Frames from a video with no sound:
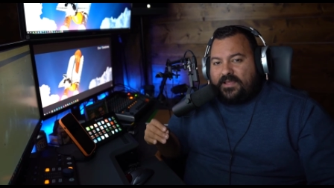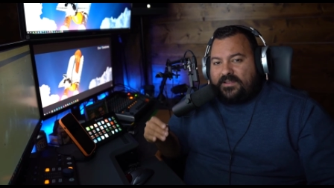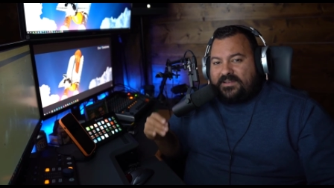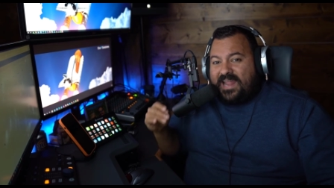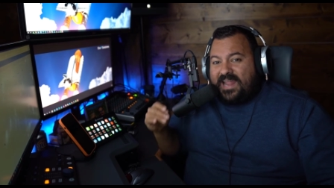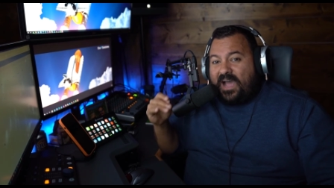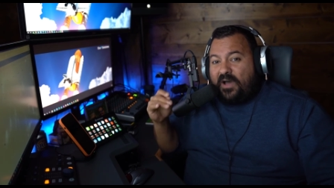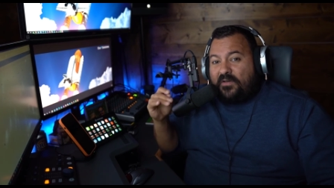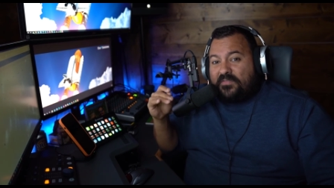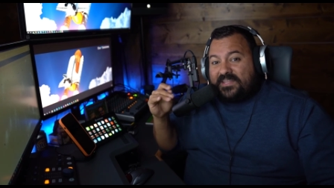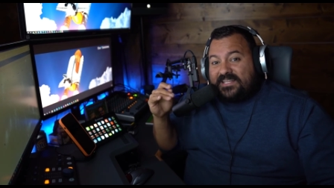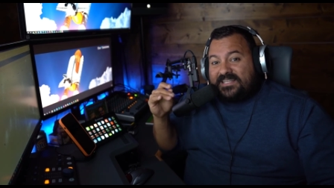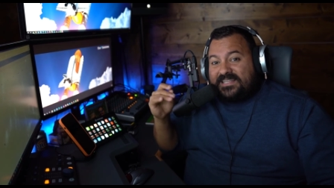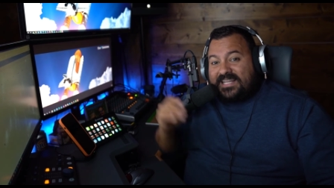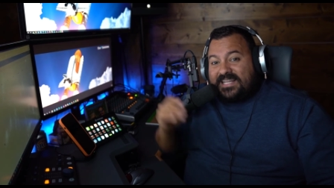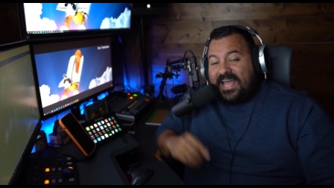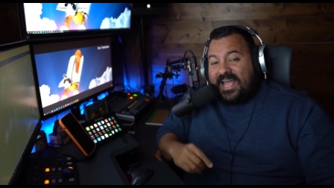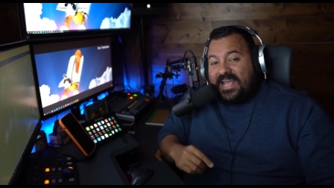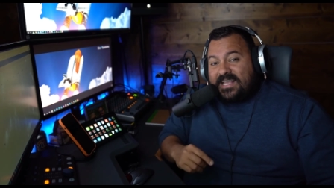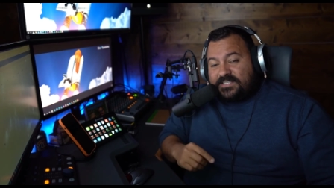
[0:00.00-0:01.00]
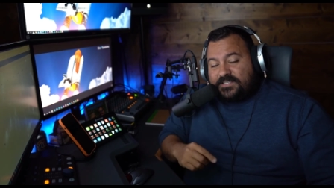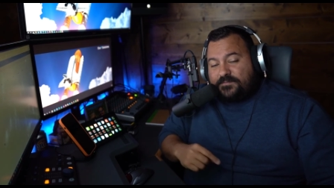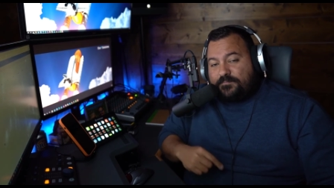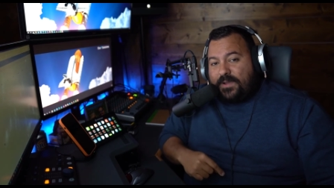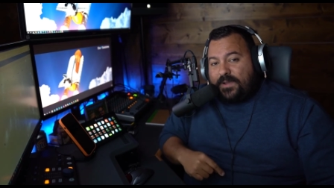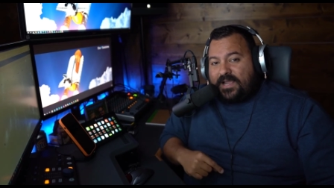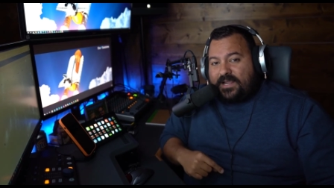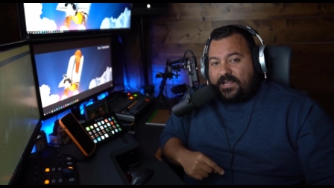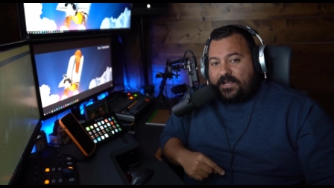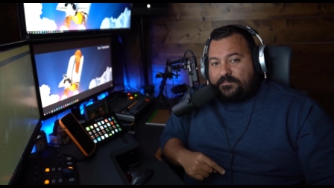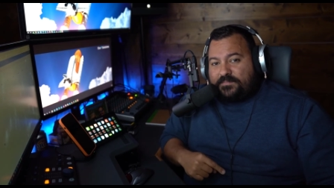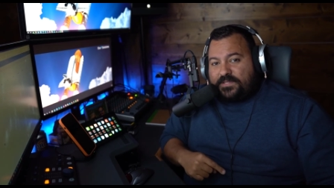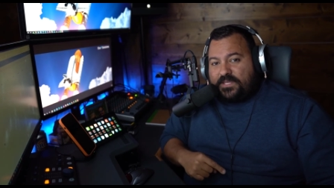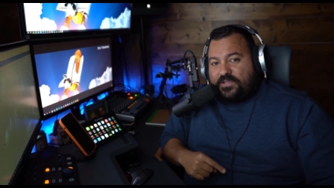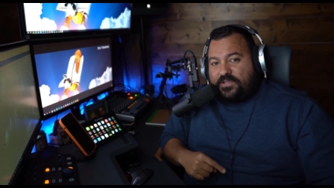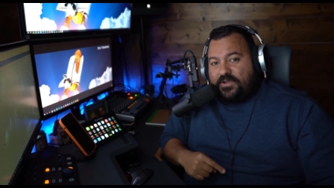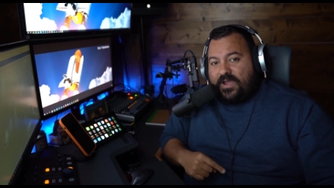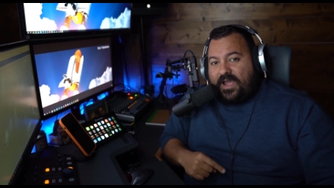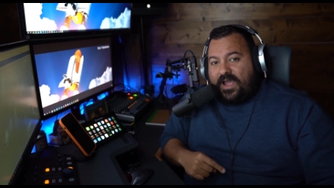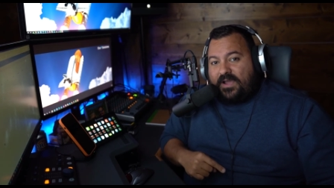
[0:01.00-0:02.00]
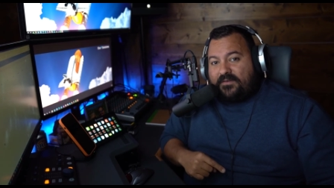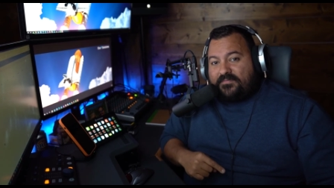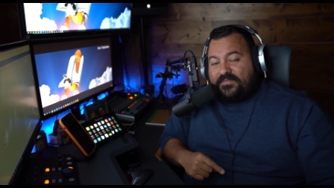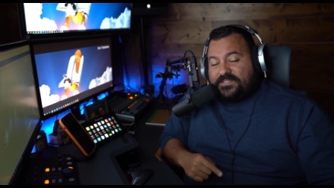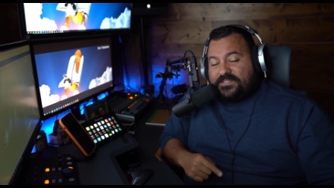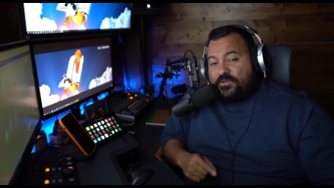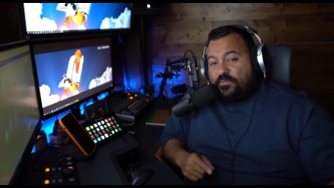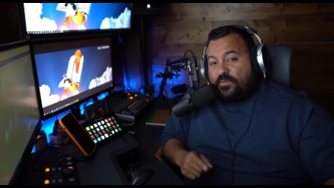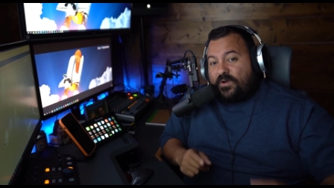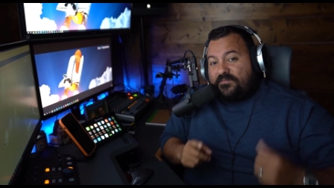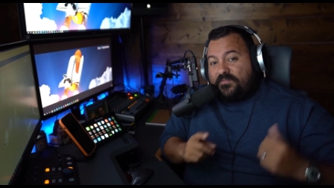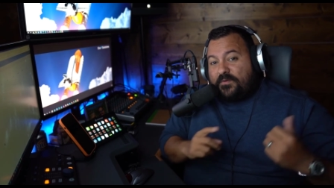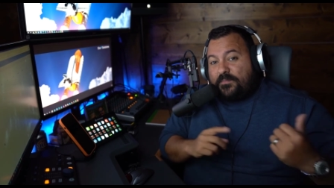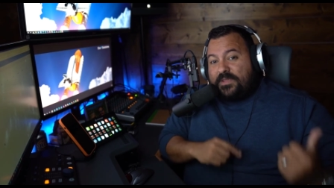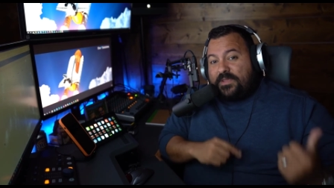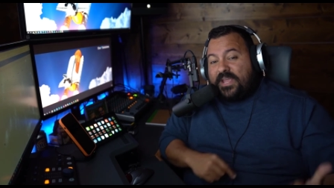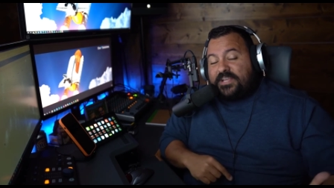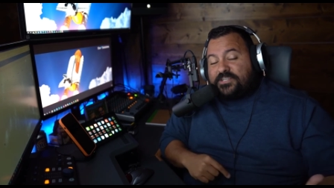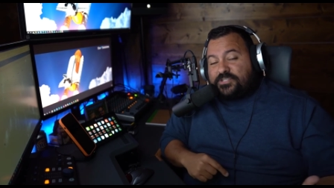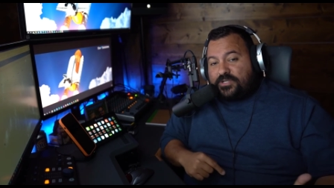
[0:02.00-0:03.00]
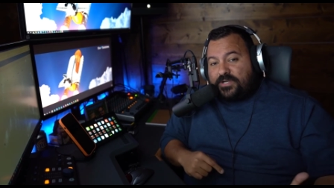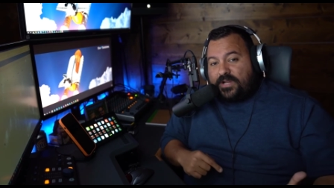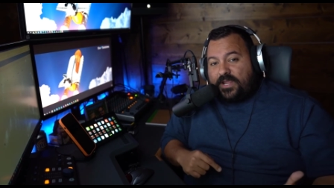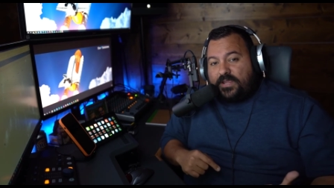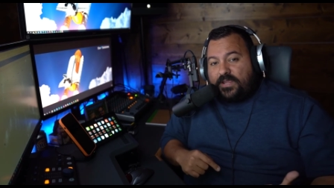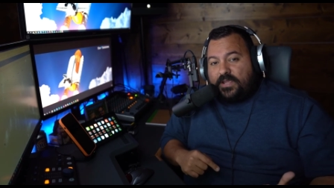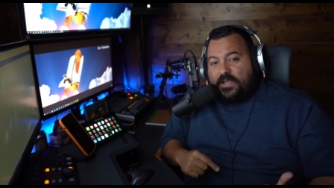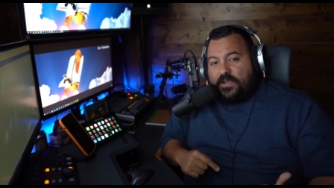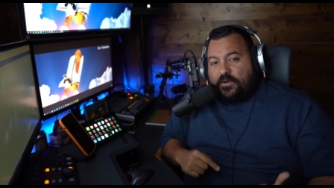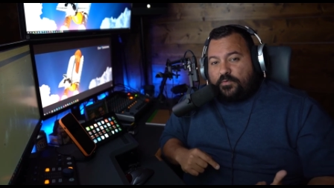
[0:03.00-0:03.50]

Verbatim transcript: now the last backup that you have is the one from yesterday